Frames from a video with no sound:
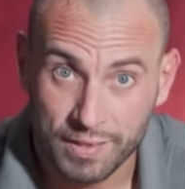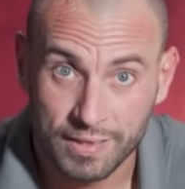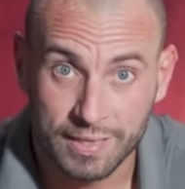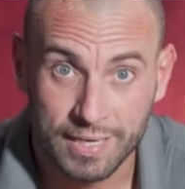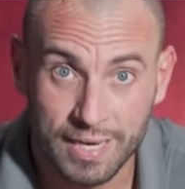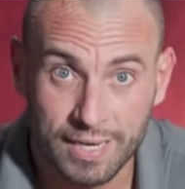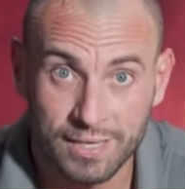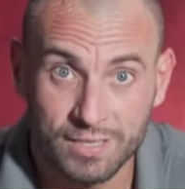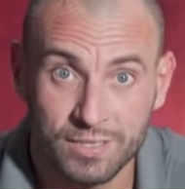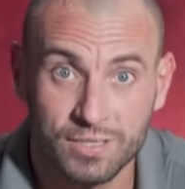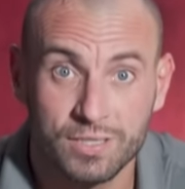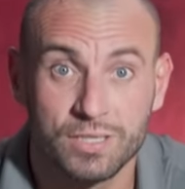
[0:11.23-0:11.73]

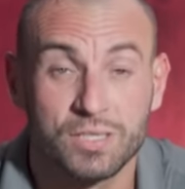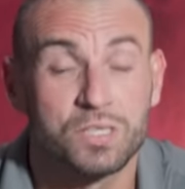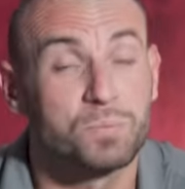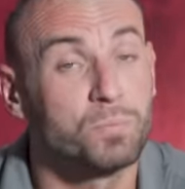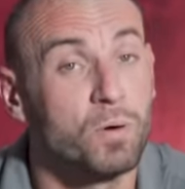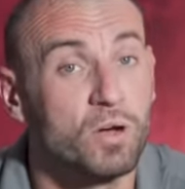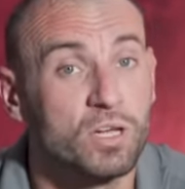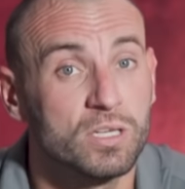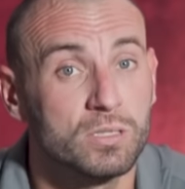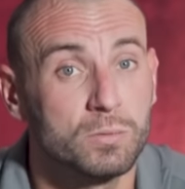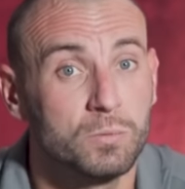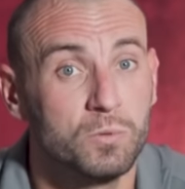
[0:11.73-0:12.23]
Yes, it's
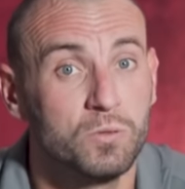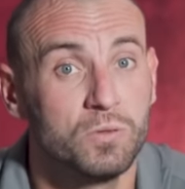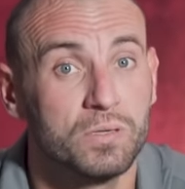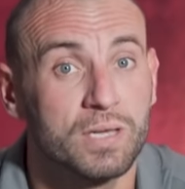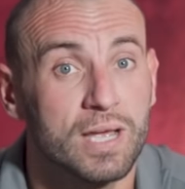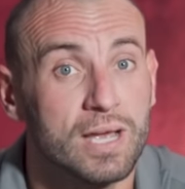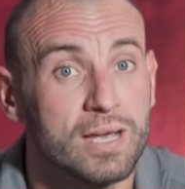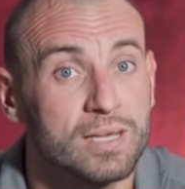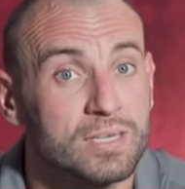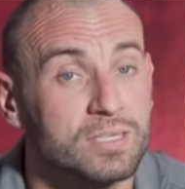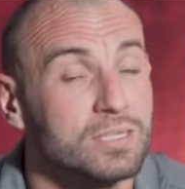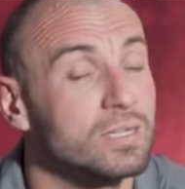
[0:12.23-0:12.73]
possible.
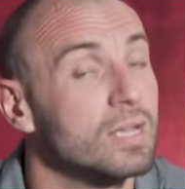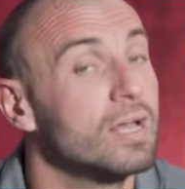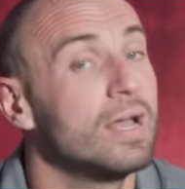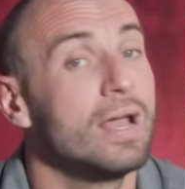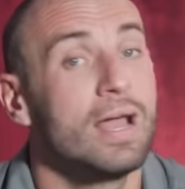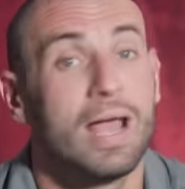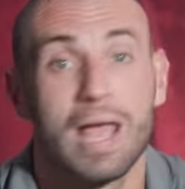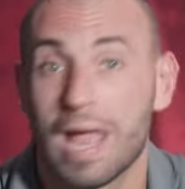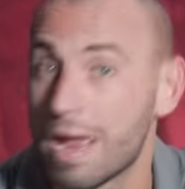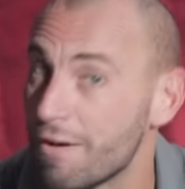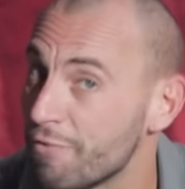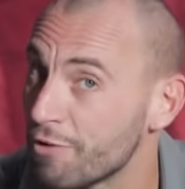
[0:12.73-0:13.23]
Yes,
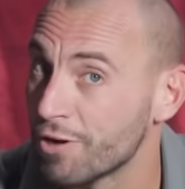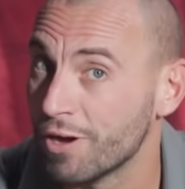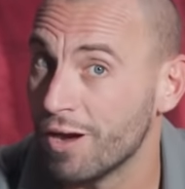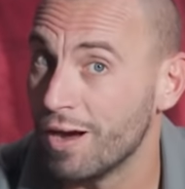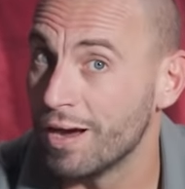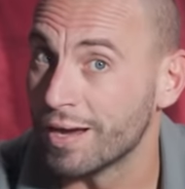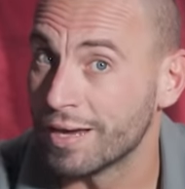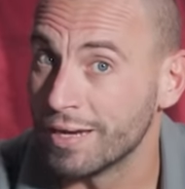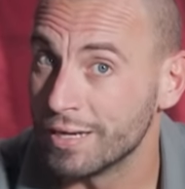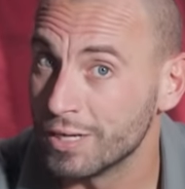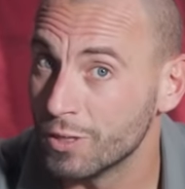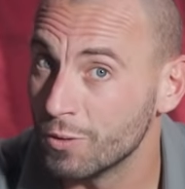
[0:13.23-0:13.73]
every
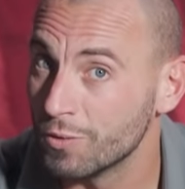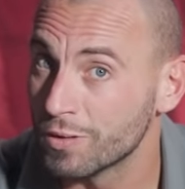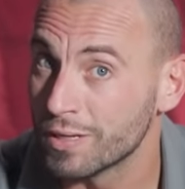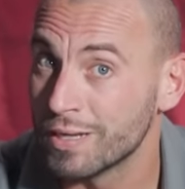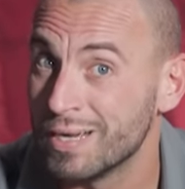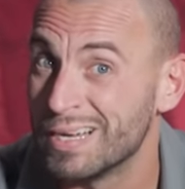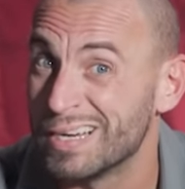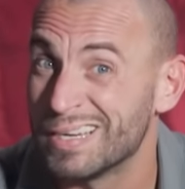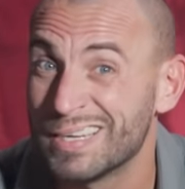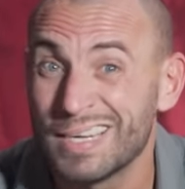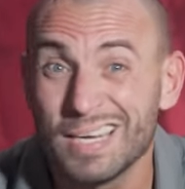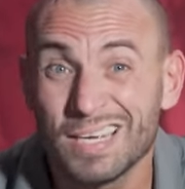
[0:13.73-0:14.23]
guy can do it.
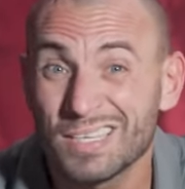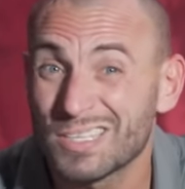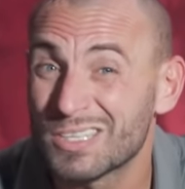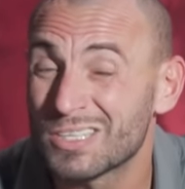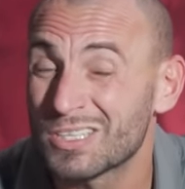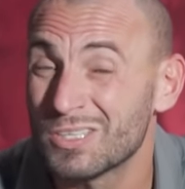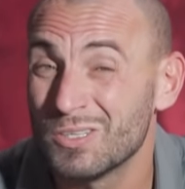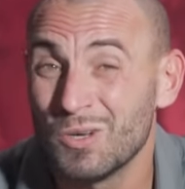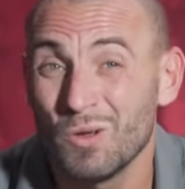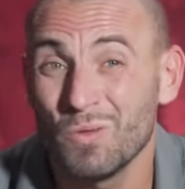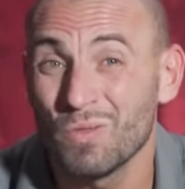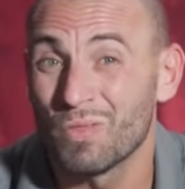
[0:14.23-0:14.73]
And yes,
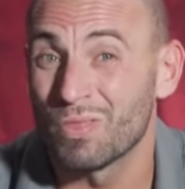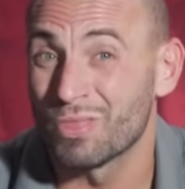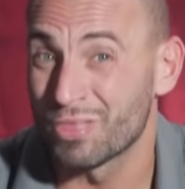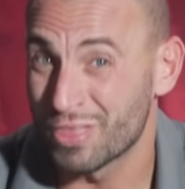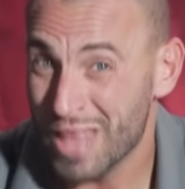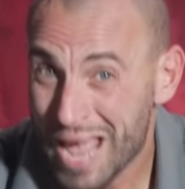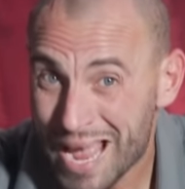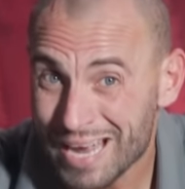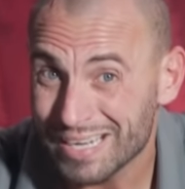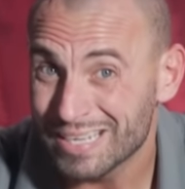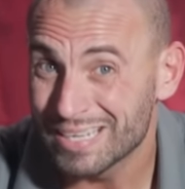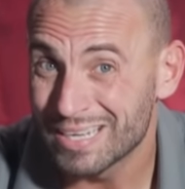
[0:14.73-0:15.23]
it's not
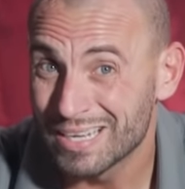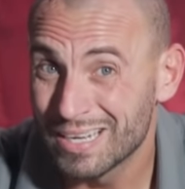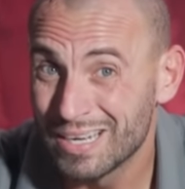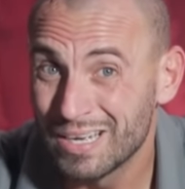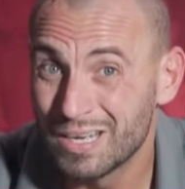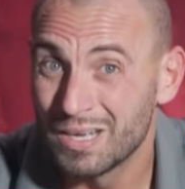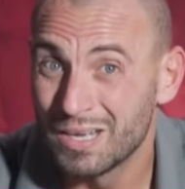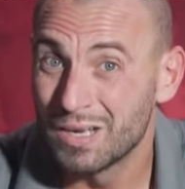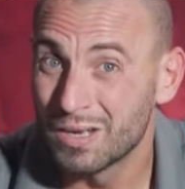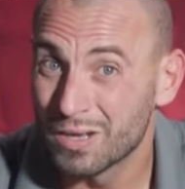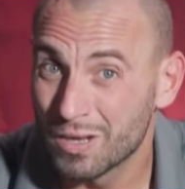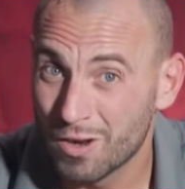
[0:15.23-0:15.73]
that
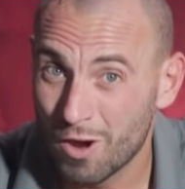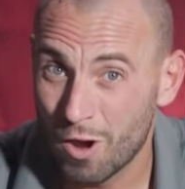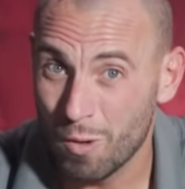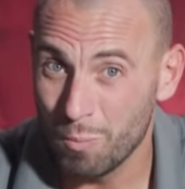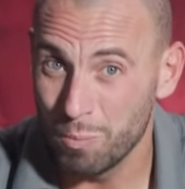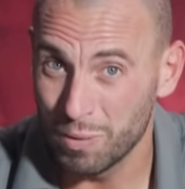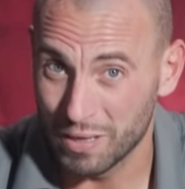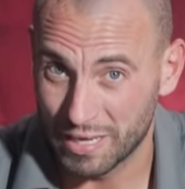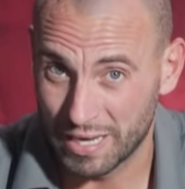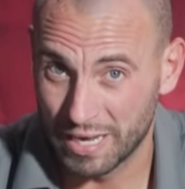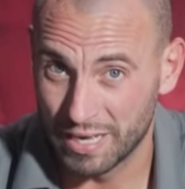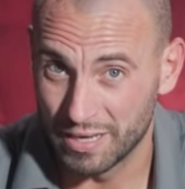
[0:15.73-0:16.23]

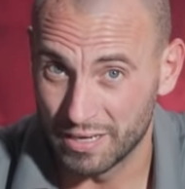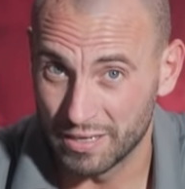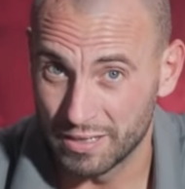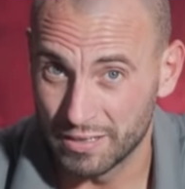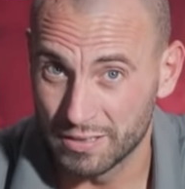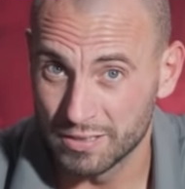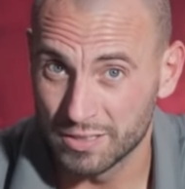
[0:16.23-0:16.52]
complicated.